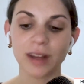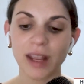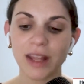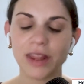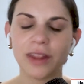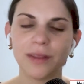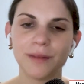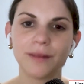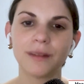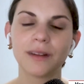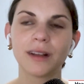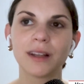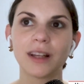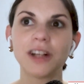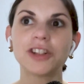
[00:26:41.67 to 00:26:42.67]
in
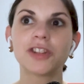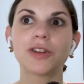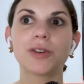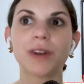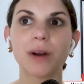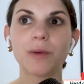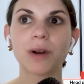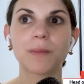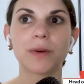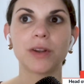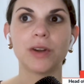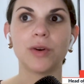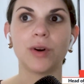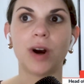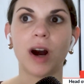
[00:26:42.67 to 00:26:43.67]
not just your network, but
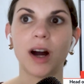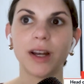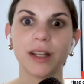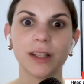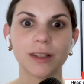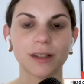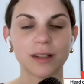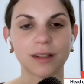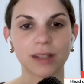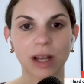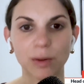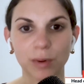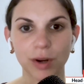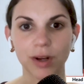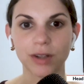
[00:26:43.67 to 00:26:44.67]
your audience's
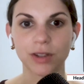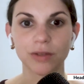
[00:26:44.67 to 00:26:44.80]
network. So